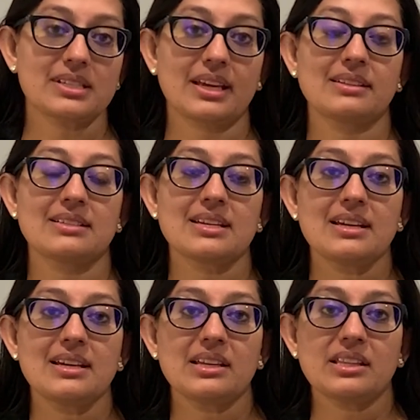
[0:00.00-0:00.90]
And
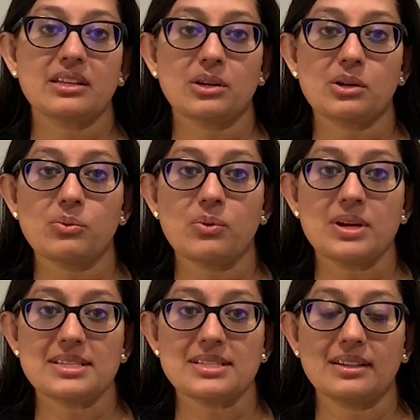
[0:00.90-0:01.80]
there
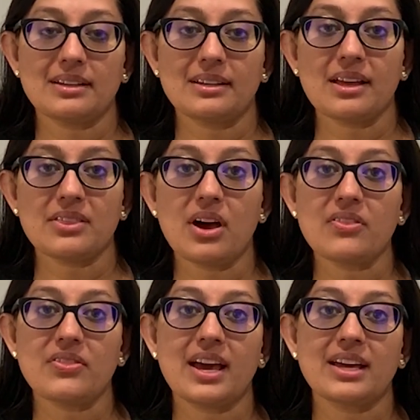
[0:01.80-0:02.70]
was a
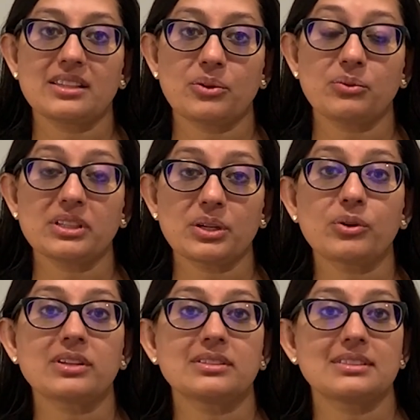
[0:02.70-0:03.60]
thought that they really
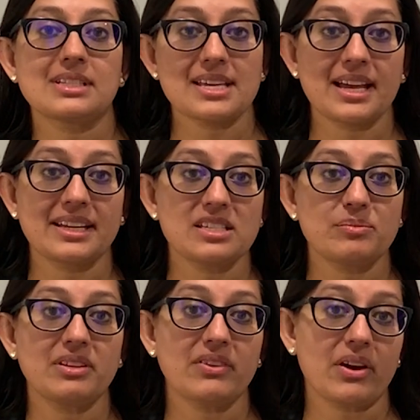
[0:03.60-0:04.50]
weren't designed to
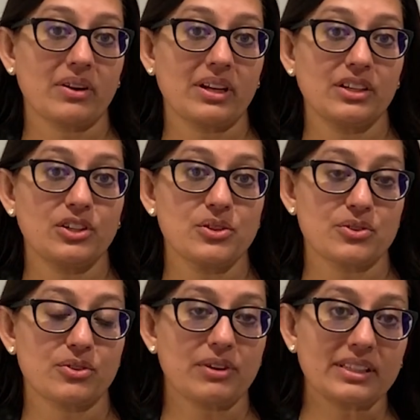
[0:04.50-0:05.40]
be very
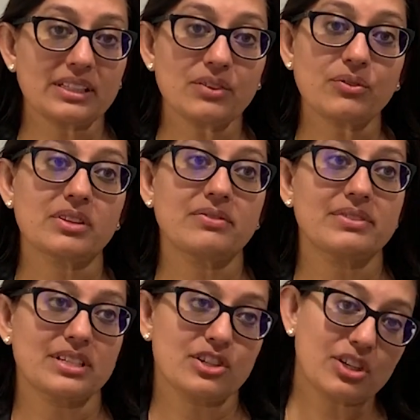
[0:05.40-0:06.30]
user-friendly for the
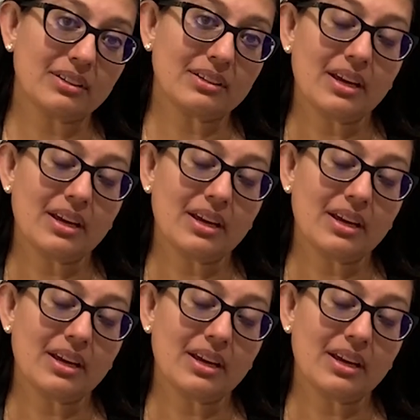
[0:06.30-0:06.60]
physician.